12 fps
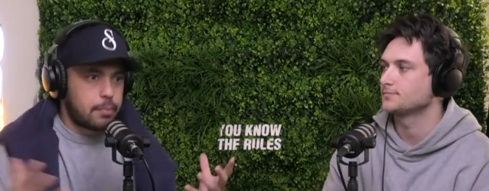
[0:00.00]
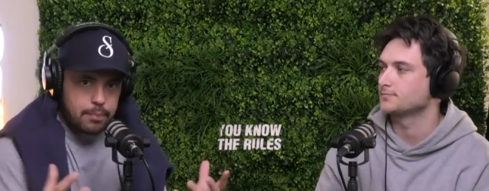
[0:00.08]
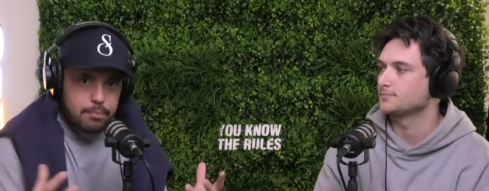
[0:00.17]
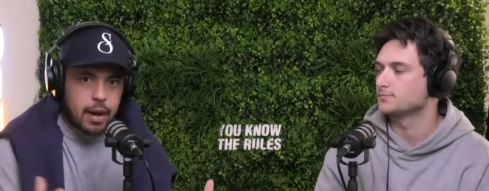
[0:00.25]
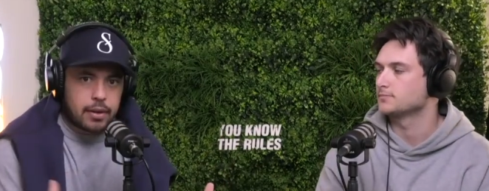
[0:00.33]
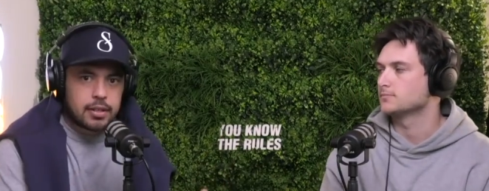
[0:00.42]

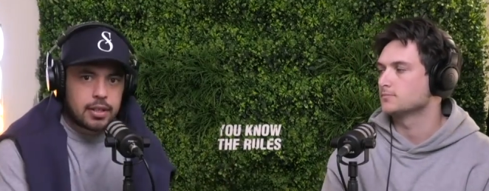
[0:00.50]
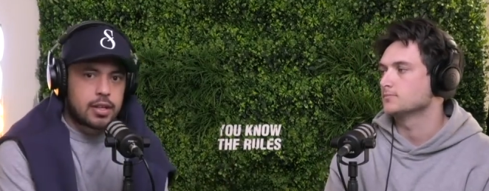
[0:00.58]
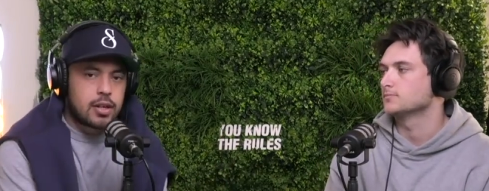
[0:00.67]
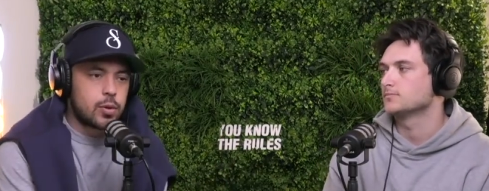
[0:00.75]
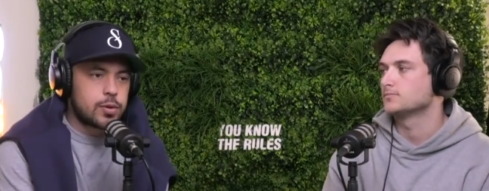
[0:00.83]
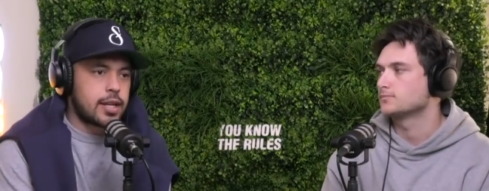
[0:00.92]
Speaker 1: bundle it
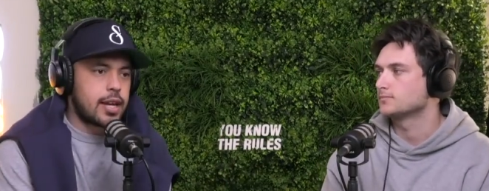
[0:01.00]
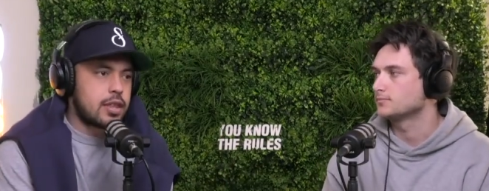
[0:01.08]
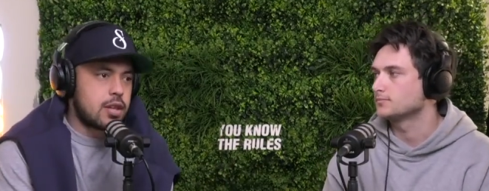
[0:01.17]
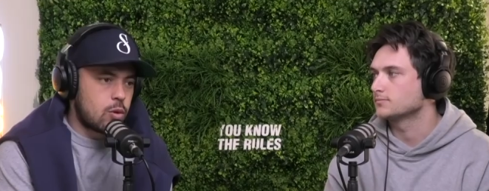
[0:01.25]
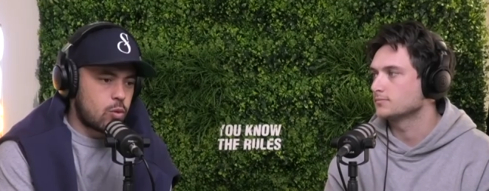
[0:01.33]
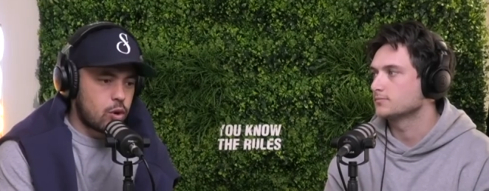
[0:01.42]
all together
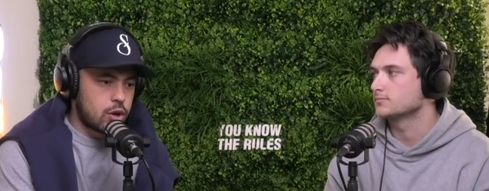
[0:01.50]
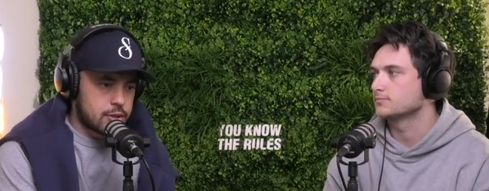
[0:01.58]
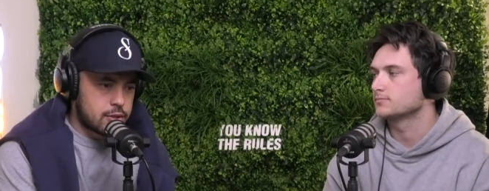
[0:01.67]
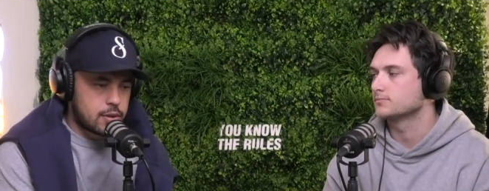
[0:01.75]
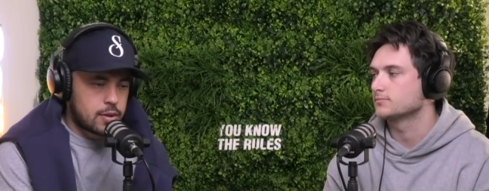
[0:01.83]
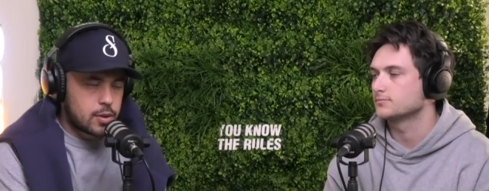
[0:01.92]
and what it sort
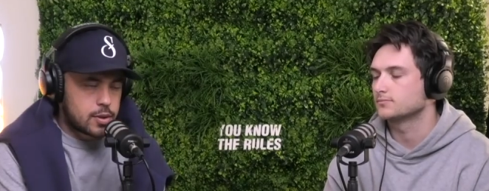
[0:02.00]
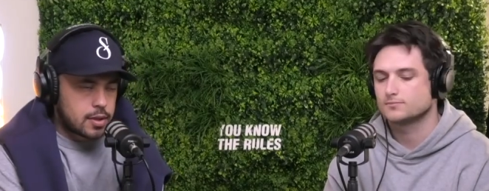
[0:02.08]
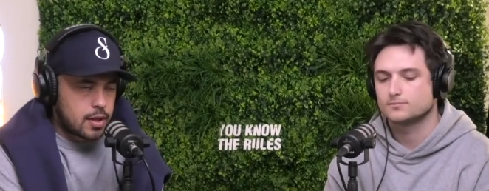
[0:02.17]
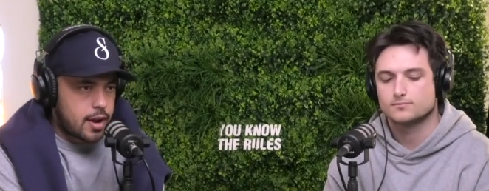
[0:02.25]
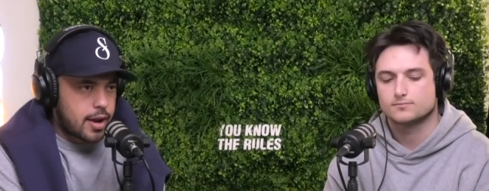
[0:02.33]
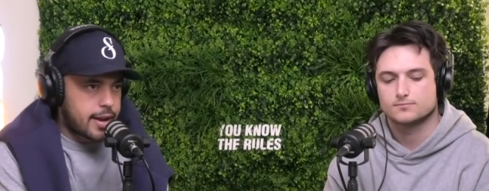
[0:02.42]
of looks
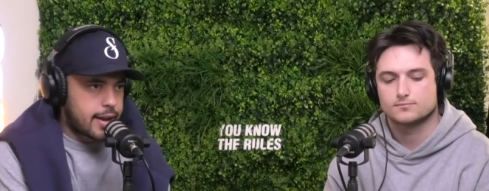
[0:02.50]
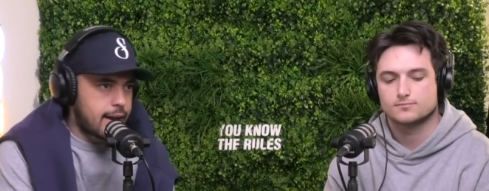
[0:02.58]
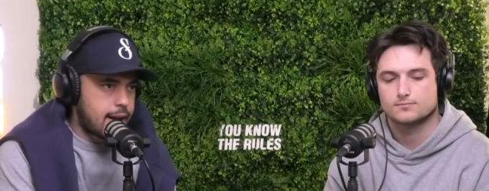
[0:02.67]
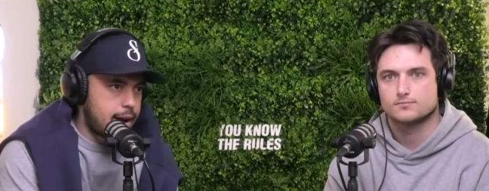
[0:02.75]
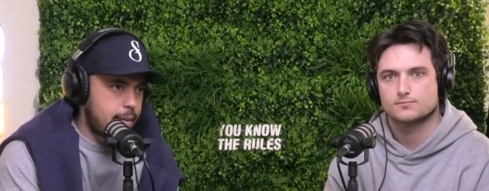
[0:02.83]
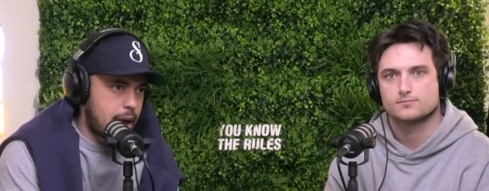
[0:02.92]
like,
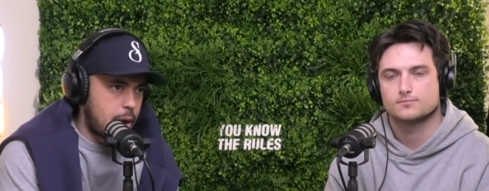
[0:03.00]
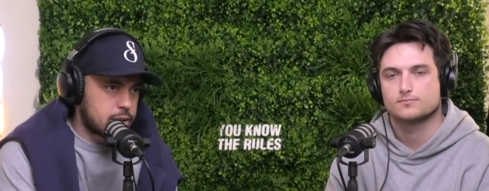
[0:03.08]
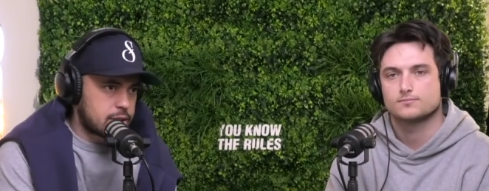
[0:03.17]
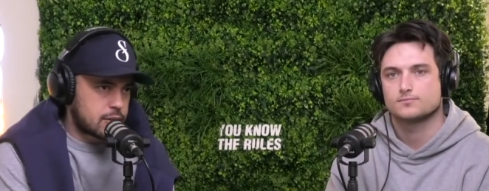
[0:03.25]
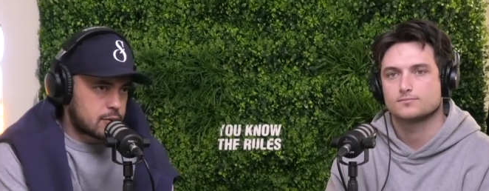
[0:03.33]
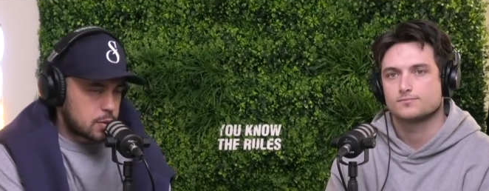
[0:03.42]
um, how it's going
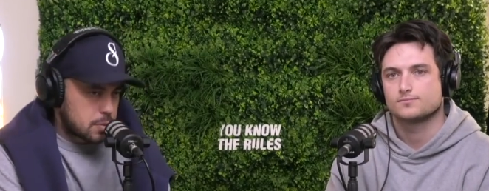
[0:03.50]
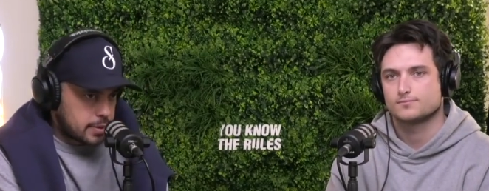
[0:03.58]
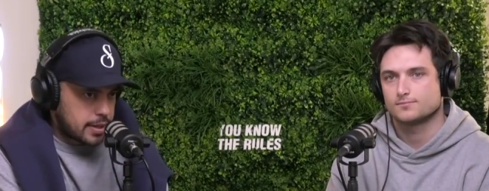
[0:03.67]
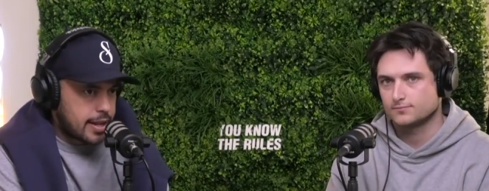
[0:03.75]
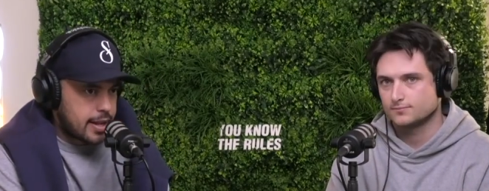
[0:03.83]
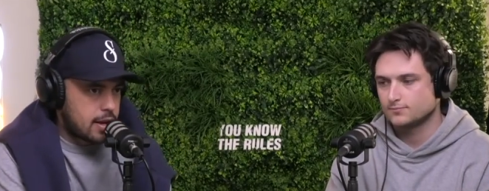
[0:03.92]
to sort of
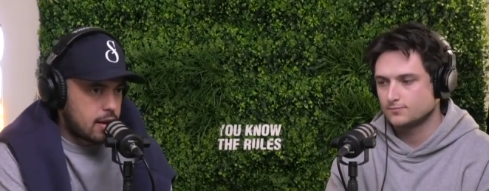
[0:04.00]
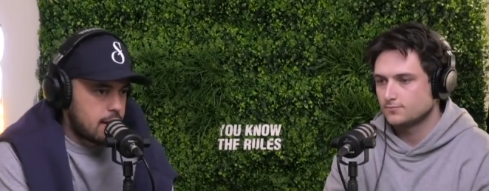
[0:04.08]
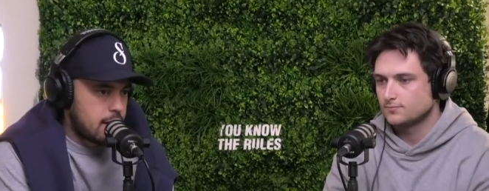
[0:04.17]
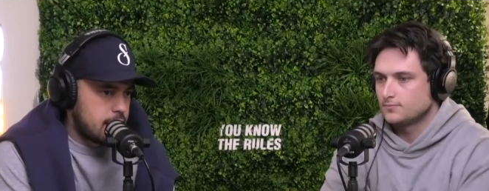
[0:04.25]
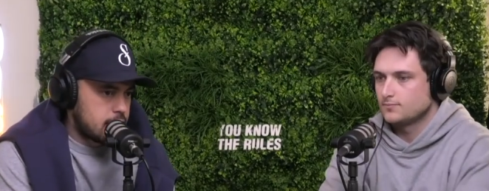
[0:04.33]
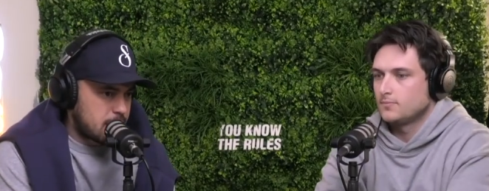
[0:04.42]
play out.
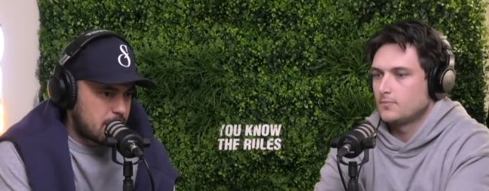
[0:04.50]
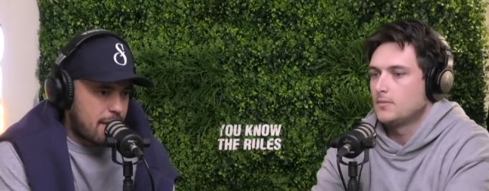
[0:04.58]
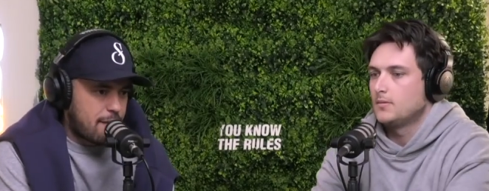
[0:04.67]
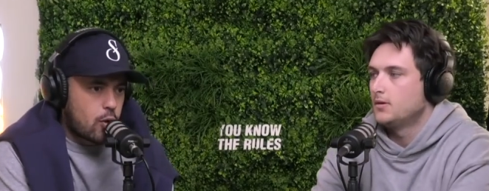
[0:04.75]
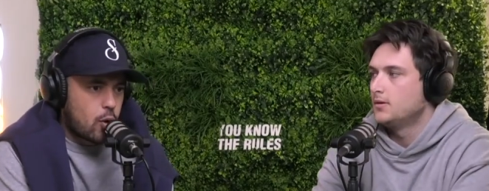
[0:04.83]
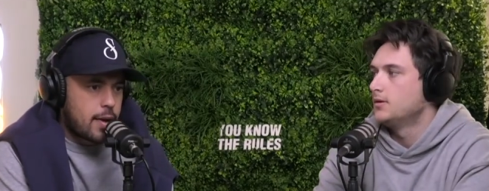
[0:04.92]
It's been about
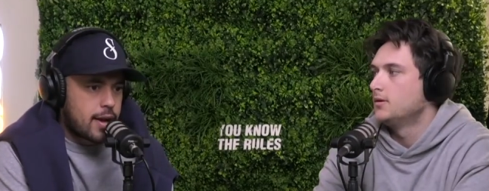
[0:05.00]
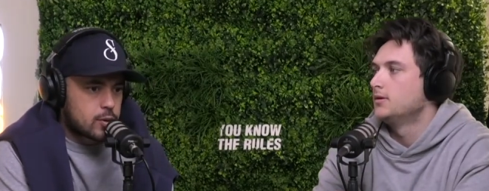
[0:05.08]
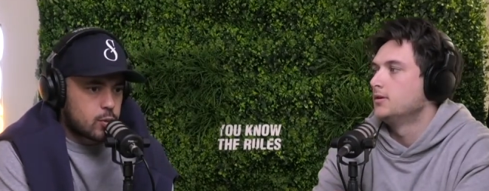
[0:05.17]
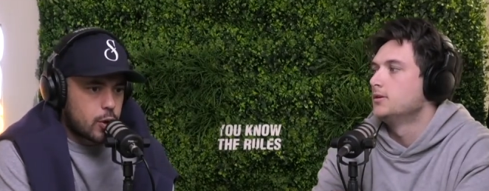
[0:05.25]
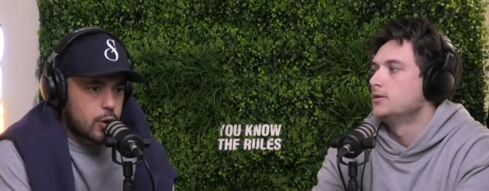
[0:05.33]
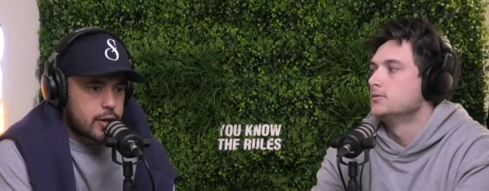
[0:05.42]
four months'
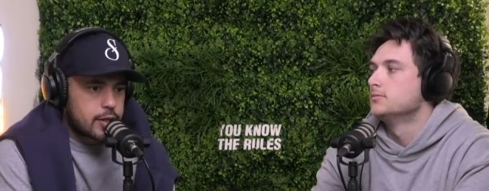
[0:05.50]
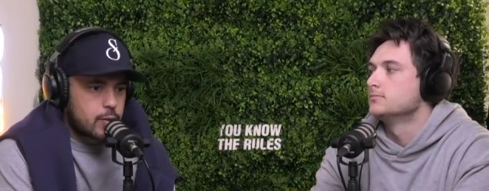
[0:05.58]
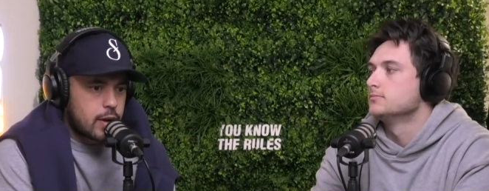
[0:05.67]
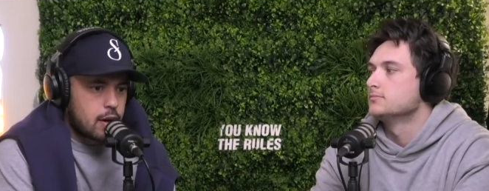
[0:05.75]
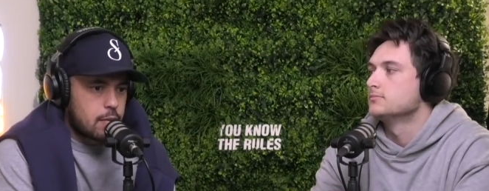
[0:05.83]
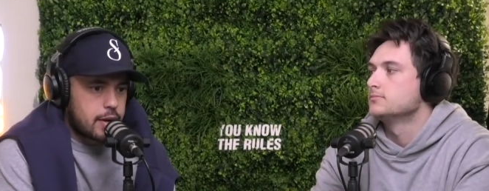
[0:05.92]
work as
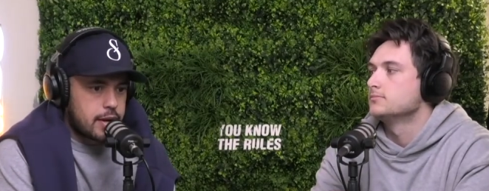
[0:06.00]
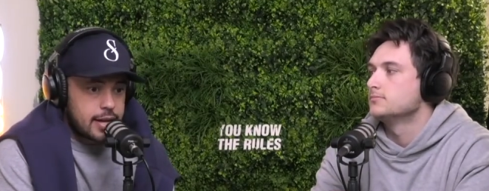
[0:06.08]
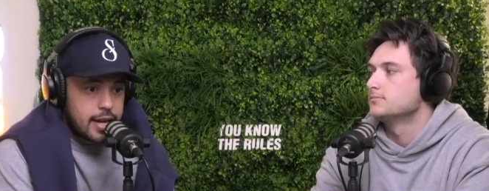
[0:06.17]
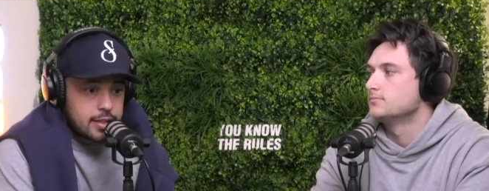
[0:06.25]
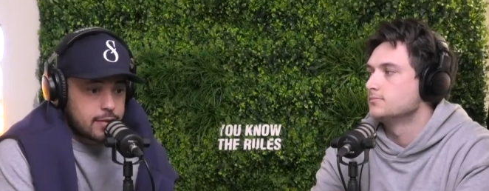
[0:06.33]
well, but yeah, it's